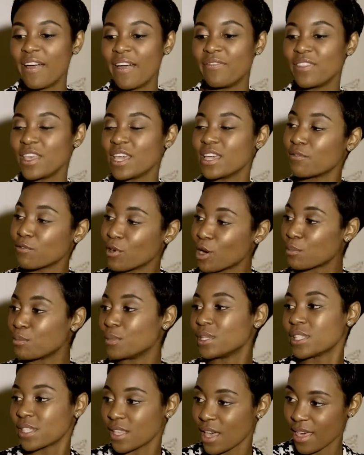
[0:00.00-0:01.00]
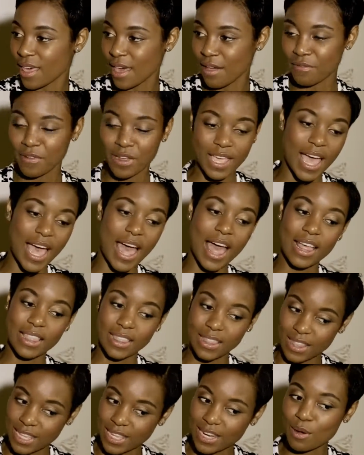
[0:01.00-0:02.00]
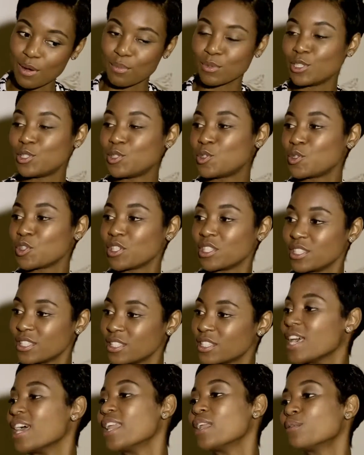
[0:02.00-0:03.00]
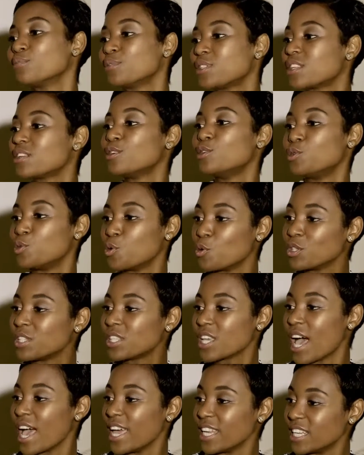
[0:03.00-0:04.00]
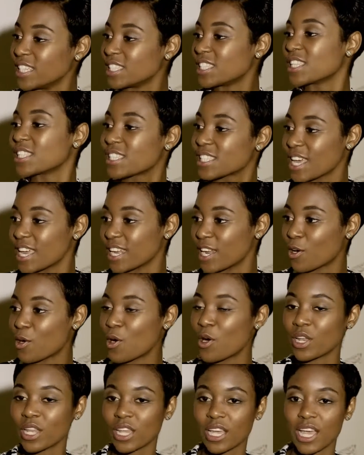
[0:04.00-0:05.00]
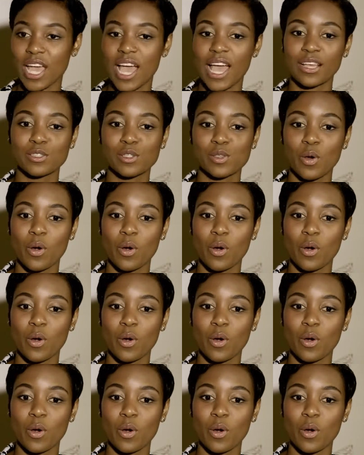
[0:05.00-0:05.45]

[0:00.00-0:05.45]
And then I've got Miss South Africa, and then I'm a student, and I'm still a daughter and a sister, and I can't care.